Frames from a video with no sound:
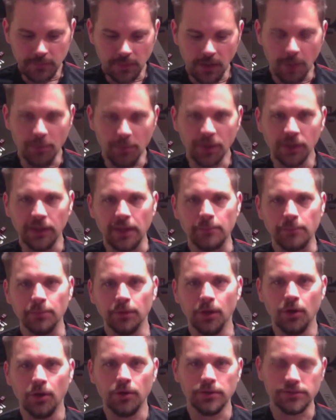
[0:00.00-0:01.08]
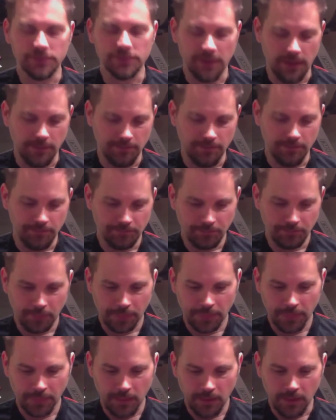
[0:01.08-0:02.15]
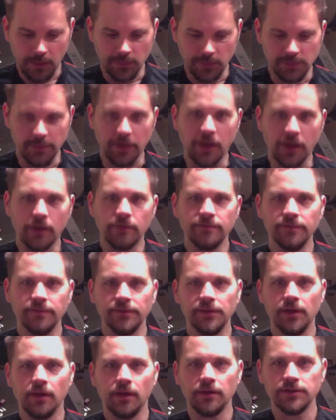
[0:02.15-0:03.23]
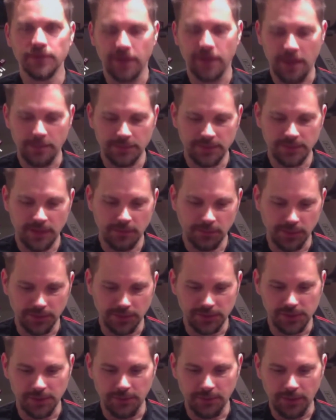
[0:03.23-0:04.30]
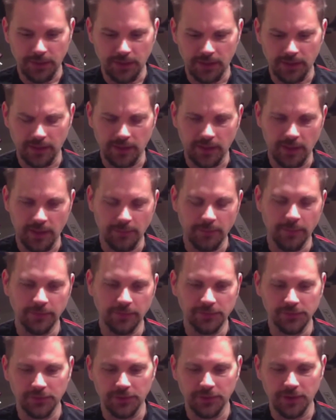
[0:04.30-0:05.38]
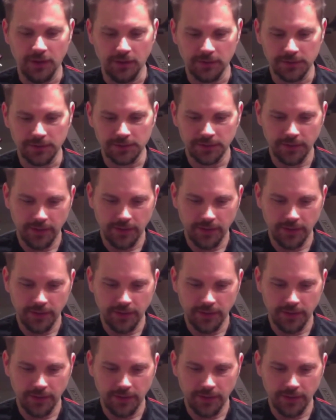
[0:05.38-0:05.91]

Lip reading: I'll put a link below. It was about $150 on Amazon plus shipping. I think it came to about $200.